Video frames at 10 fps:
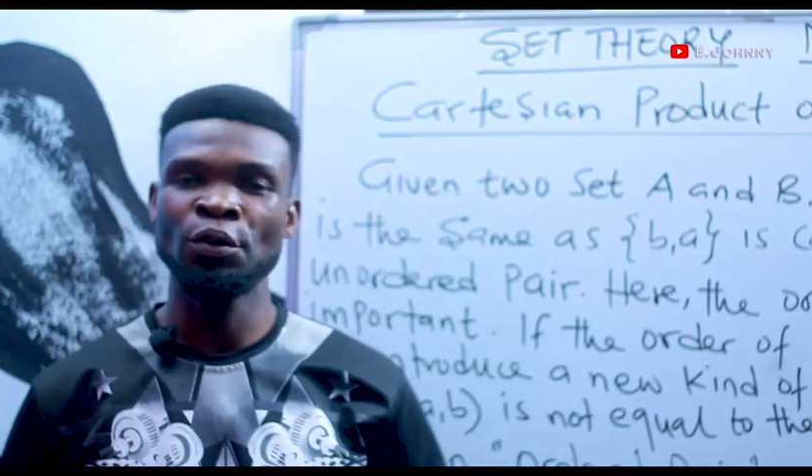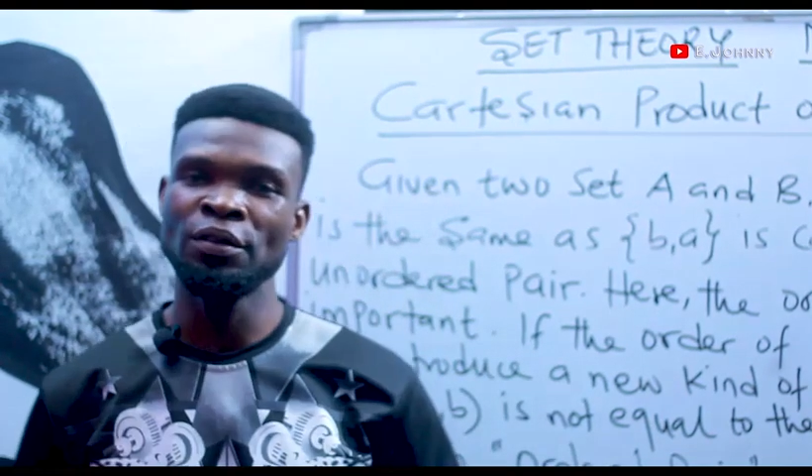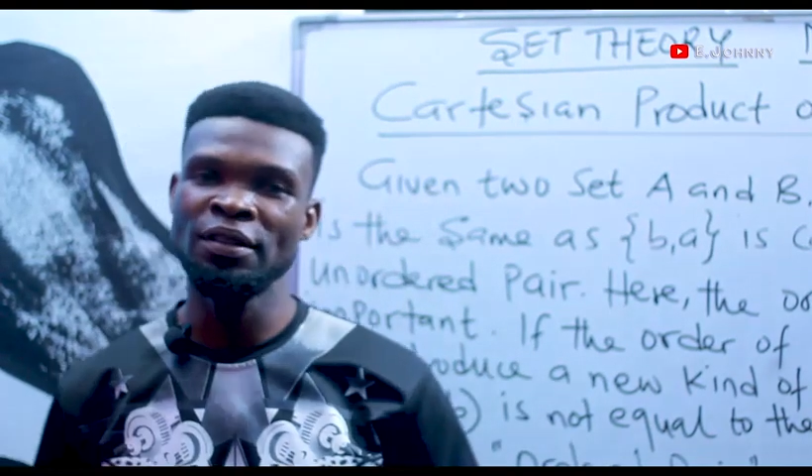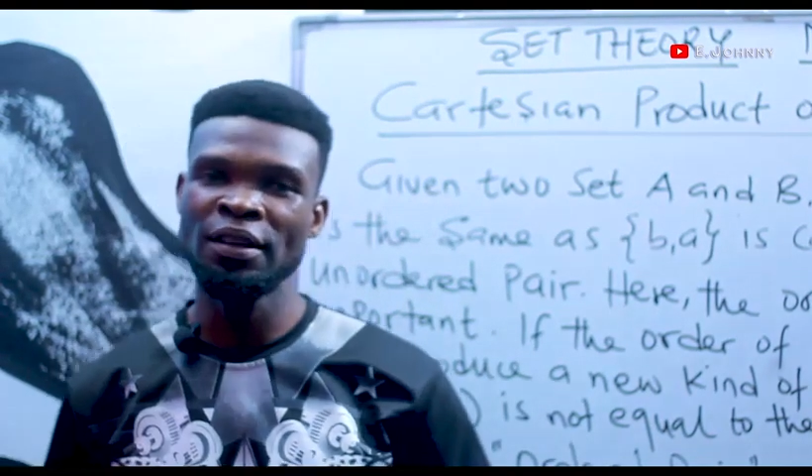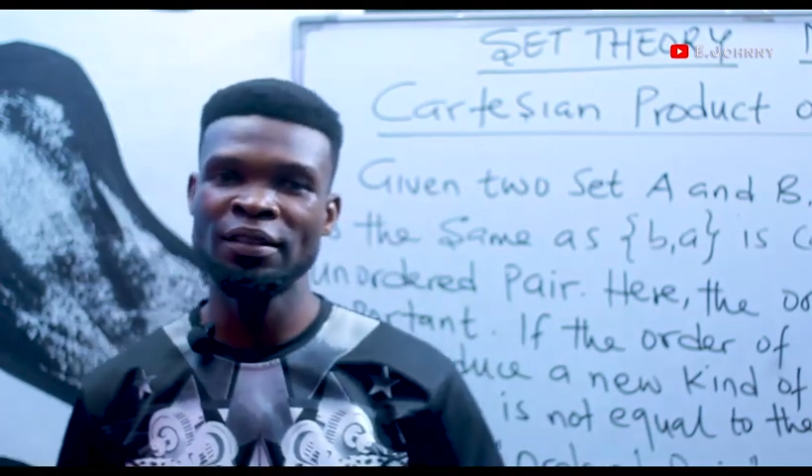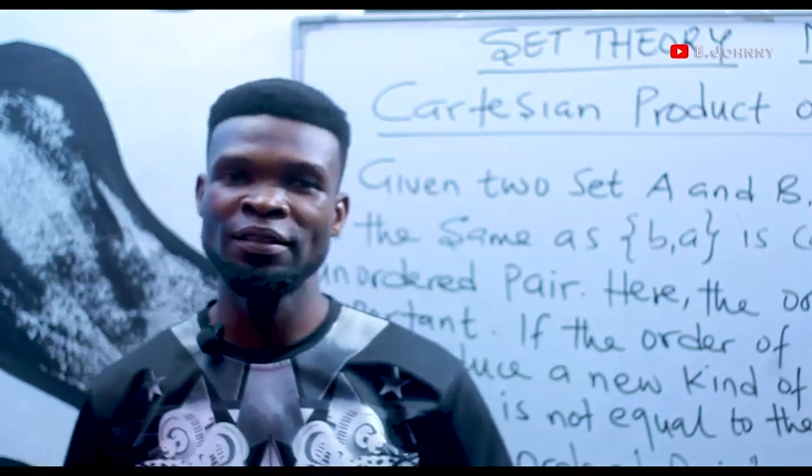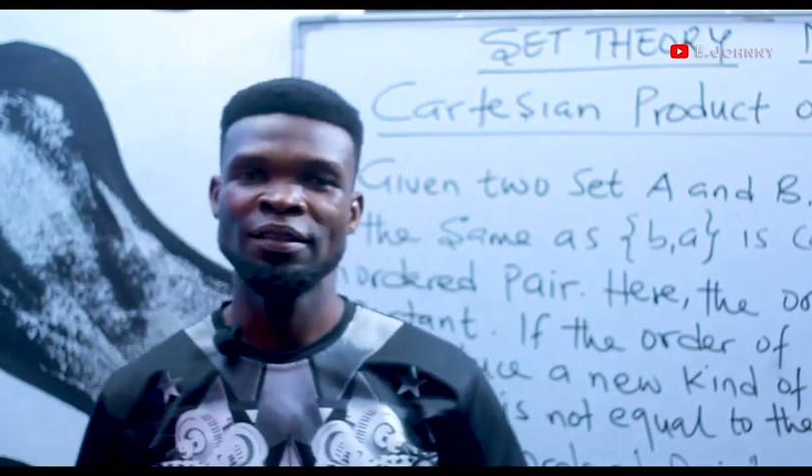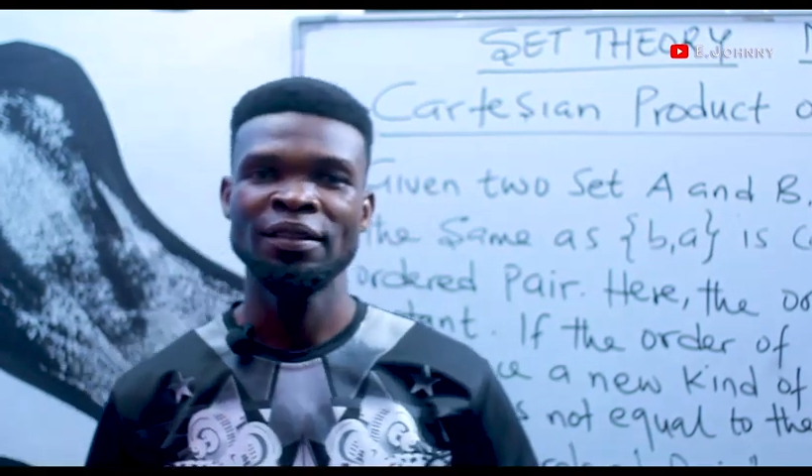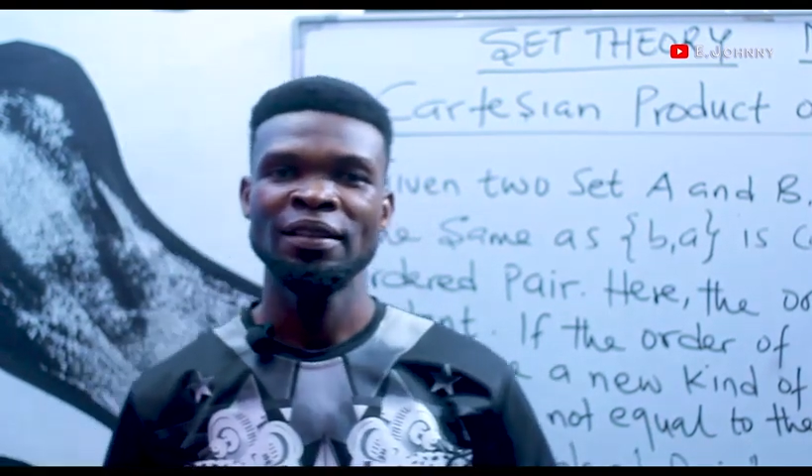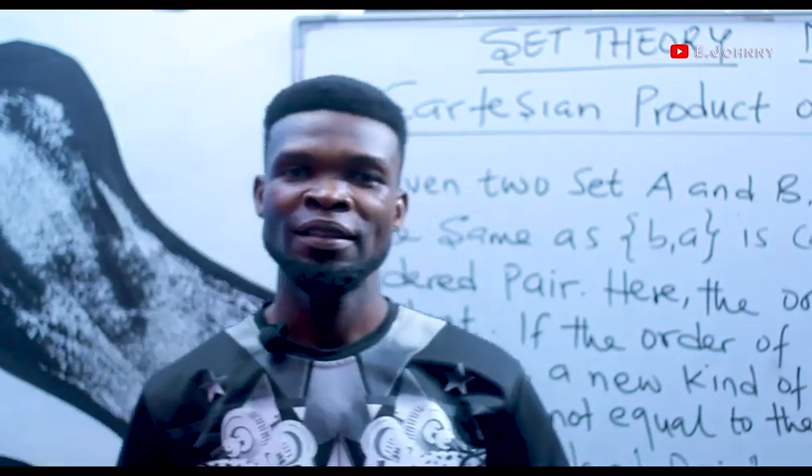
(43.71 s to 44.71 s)
concerned,
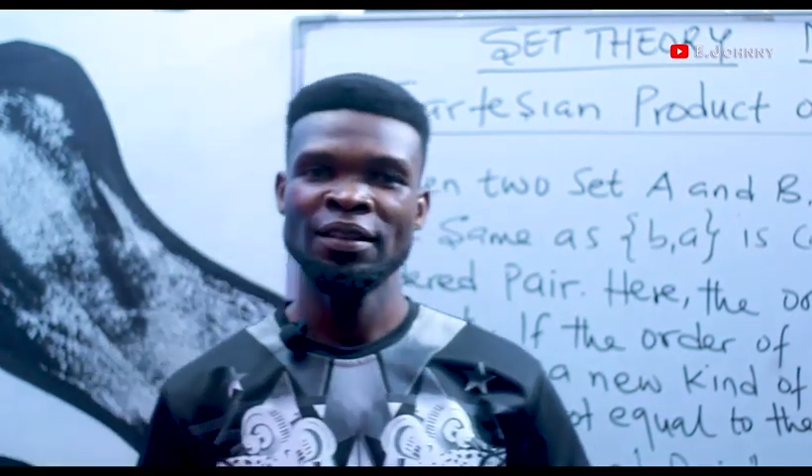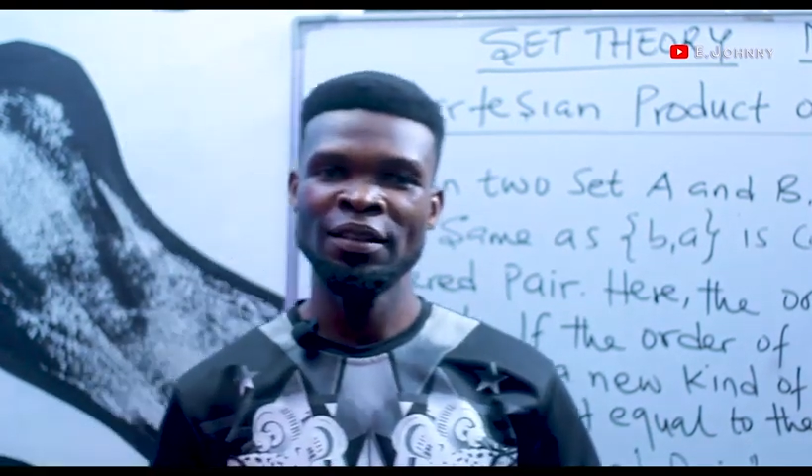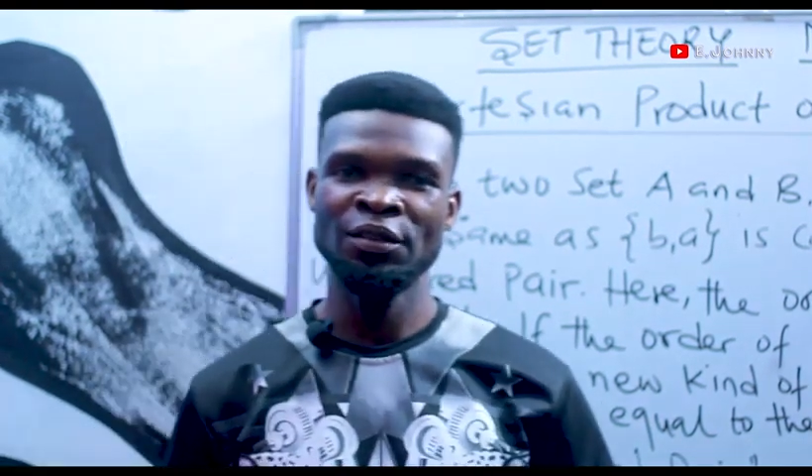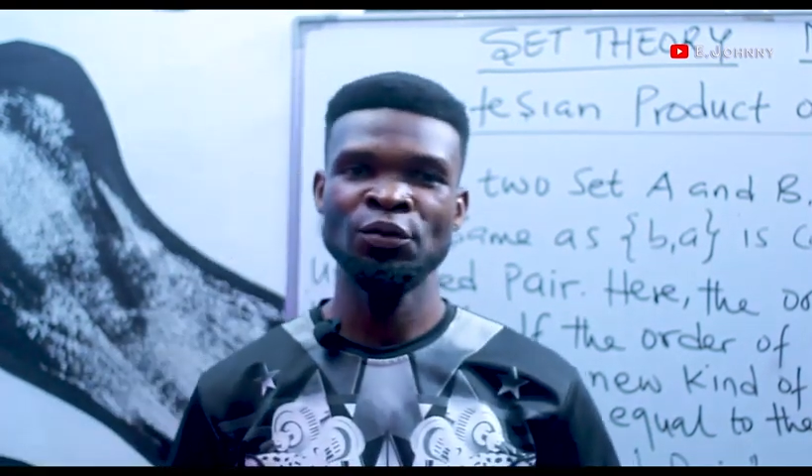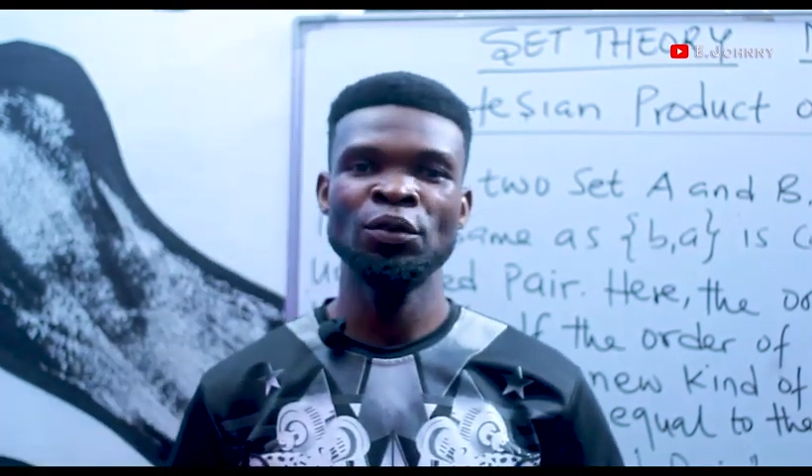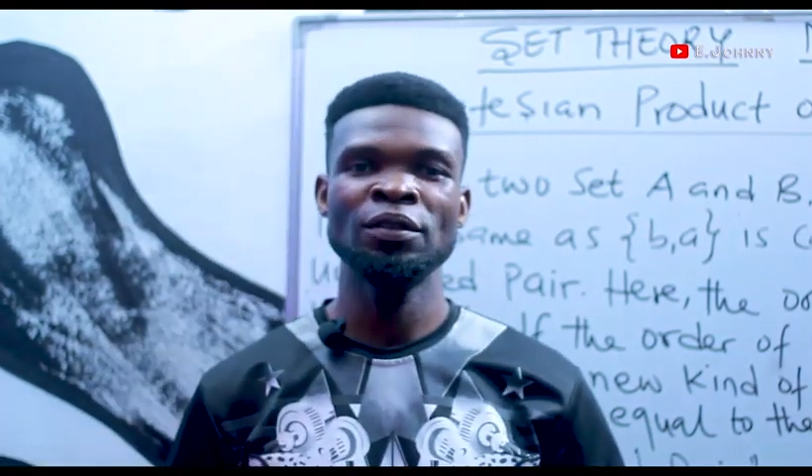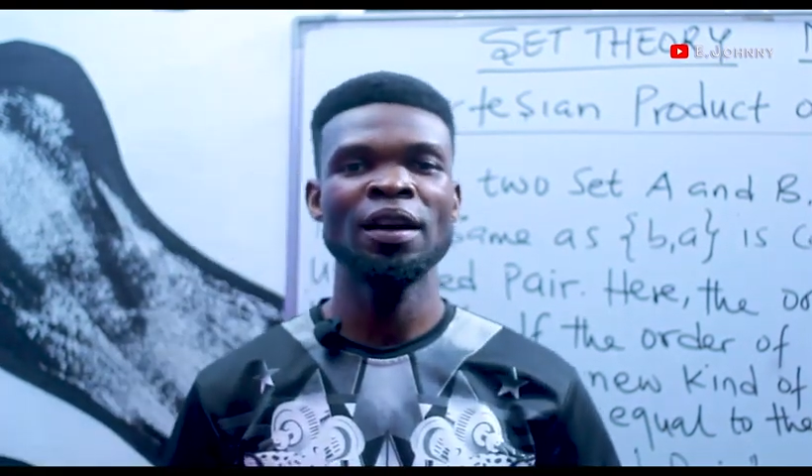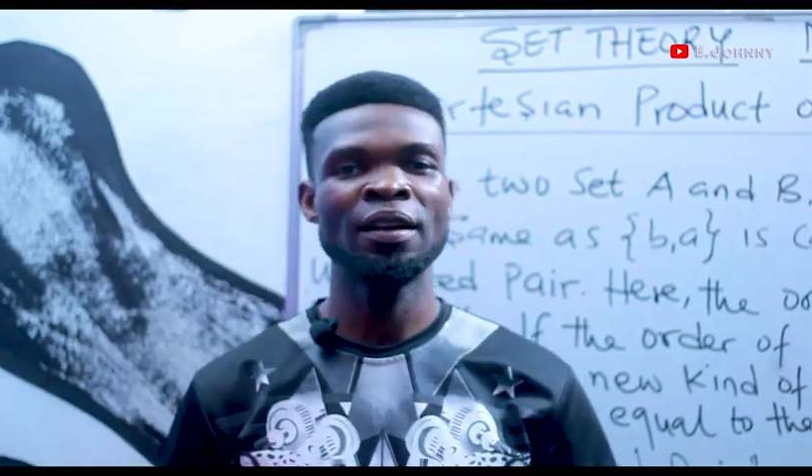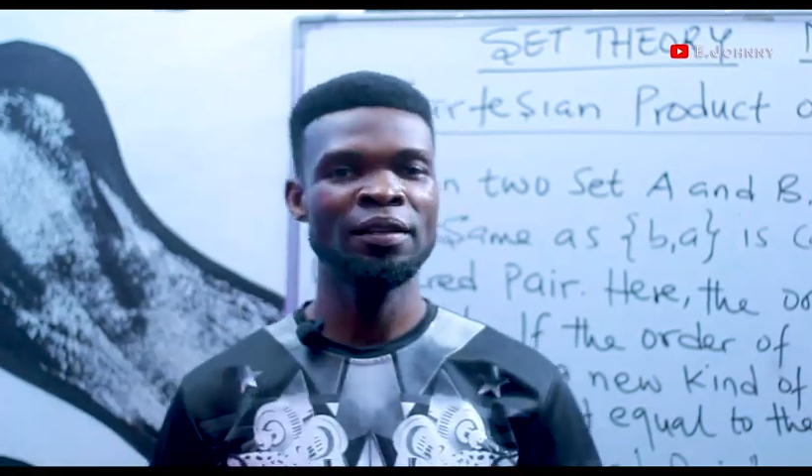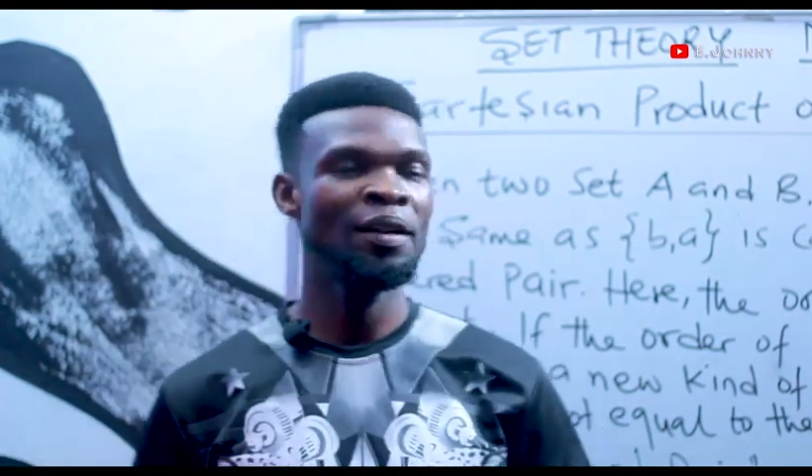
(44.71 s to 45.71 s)
is what I